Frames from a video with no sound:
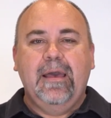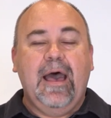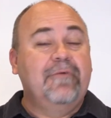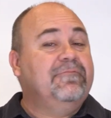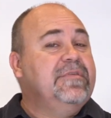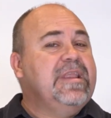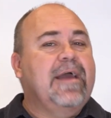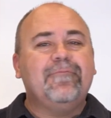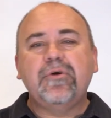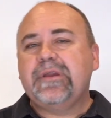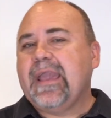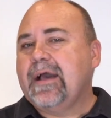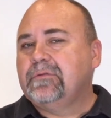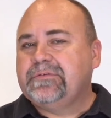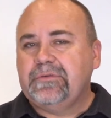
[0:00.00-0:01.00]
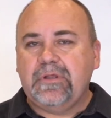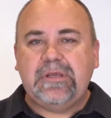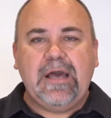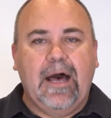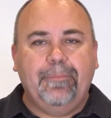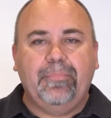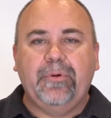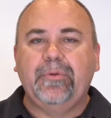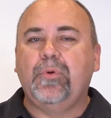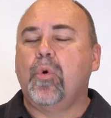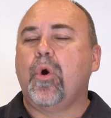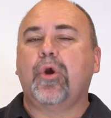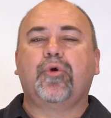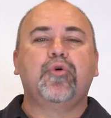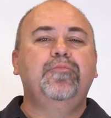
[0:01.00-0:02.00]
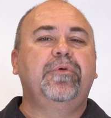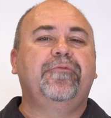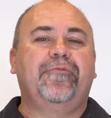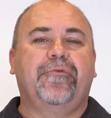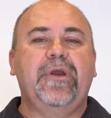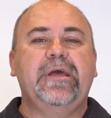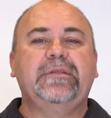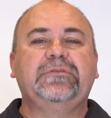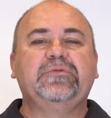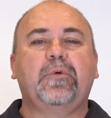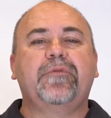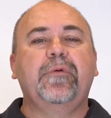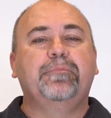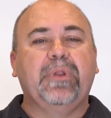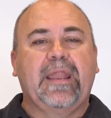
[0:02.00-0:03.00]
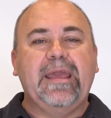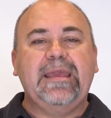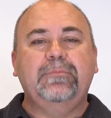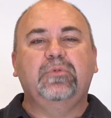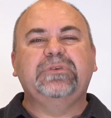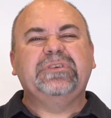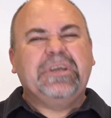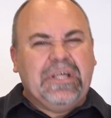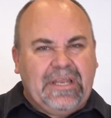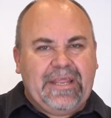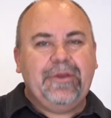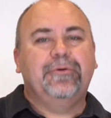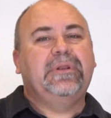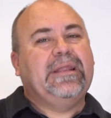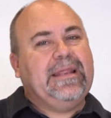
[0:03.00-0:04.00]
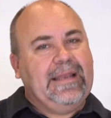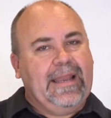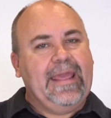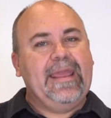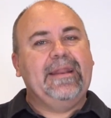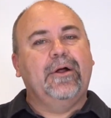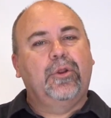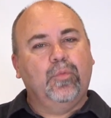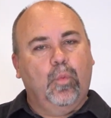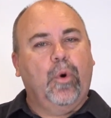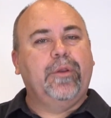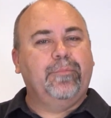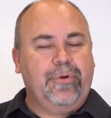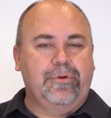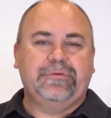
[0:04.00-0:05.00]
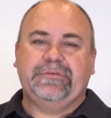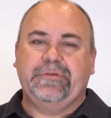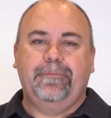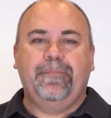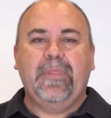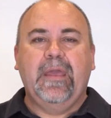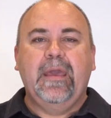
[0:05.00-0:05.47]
I've never counseled a couple or a group of friends where the blame was clearly laid on one person.